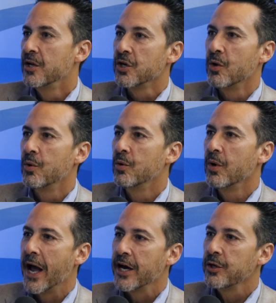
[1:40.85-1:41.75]
So
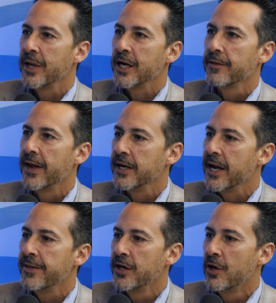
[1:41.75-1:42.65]
how do you handle that?
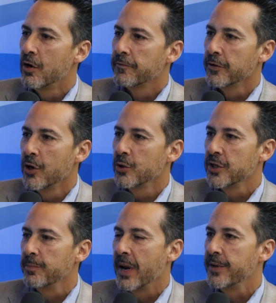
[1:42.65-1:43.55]
And then for those
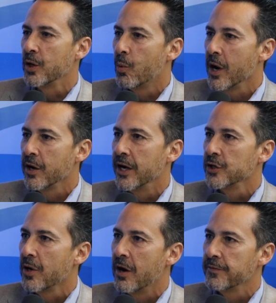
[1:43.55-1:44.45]
that may be at a
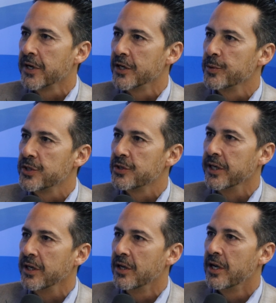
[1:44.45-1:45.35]
wirehouse, oftentimes we
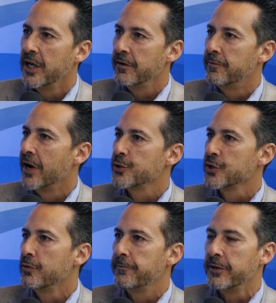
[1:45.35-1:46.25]
see
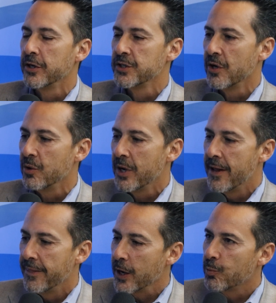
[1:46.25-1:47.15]
advisors who feel as though
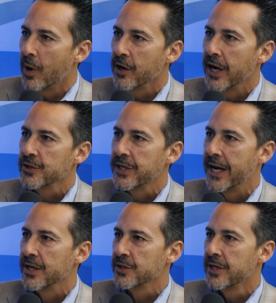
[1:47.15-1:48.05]
that wirehouse
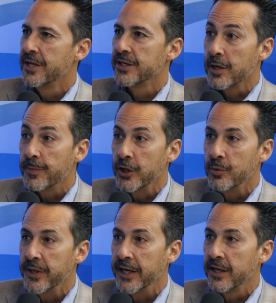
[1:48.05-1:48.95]
has something
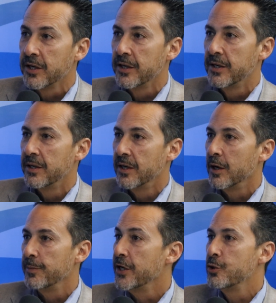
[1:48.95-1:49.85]
unique
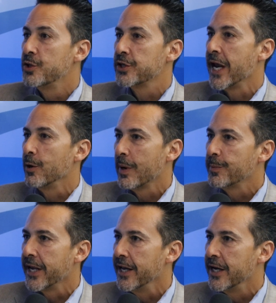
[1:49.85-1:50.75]
that you just can't
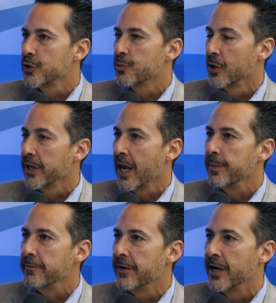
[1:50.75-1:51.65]
replicate elsewhere, it can't
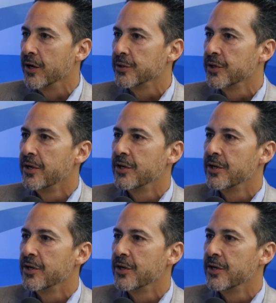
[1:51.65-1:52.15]
be found.